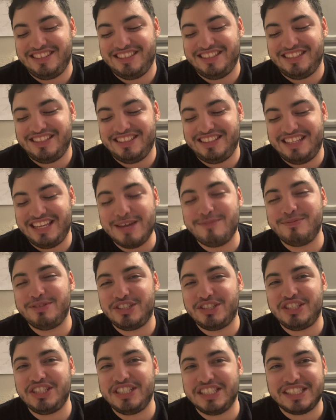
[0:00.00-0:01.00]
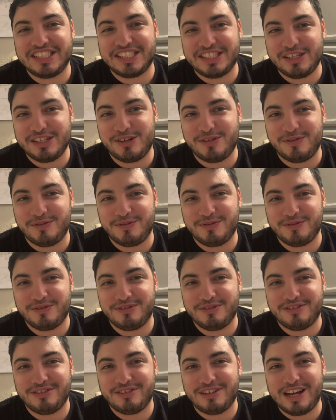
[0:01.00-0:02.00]
The MSG itself,
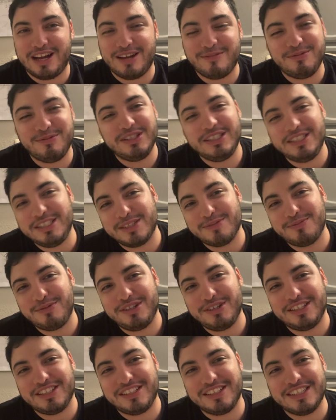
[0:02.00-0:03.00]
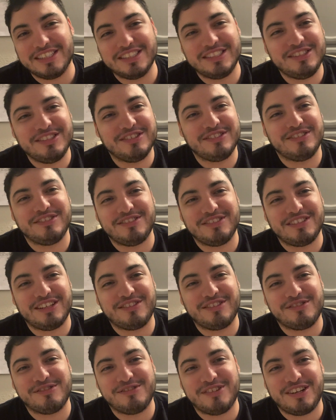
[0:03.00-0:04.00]
I'm really disappointed. Because, you know,
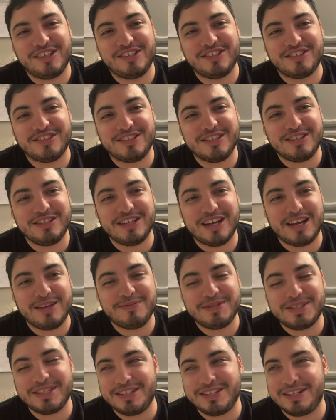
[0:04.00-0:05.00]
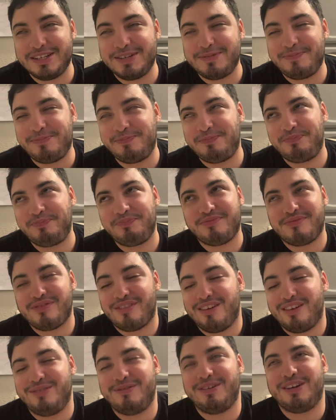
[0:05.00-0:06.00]
Uncle Roger, he hypes it up.
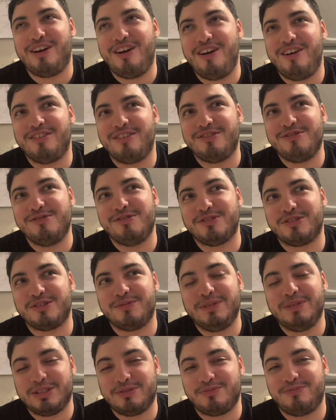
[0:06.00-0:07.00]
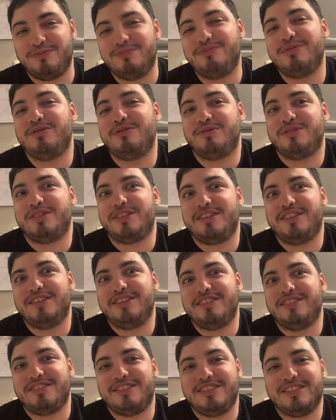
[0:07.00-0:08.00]
I'm like, oh, cool, so it must be really
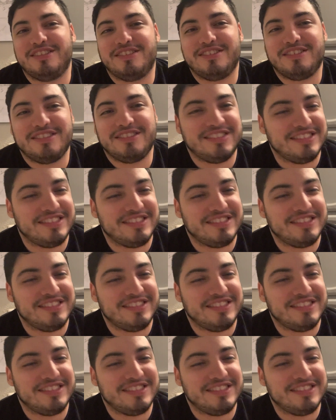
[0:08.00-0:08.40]
good, you know?